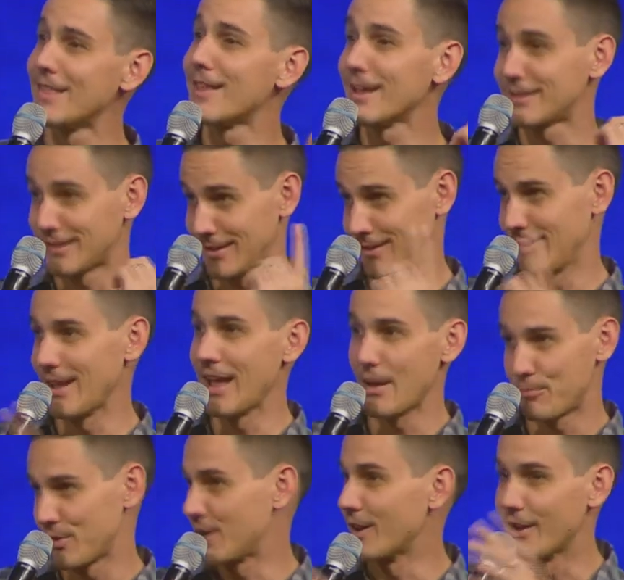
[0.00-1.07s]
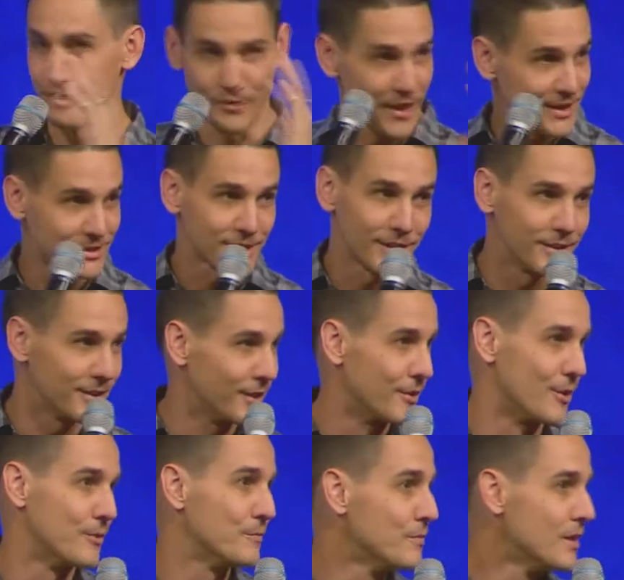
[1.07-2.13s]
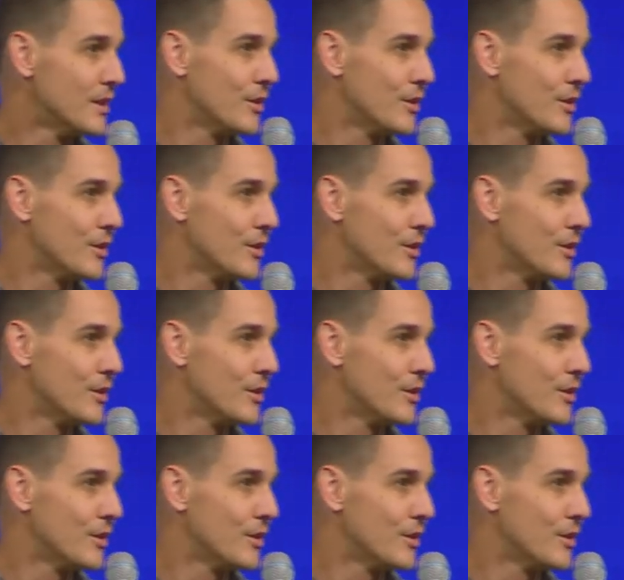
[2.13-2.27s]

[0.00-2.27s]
that's an apricot, or that's a, you know,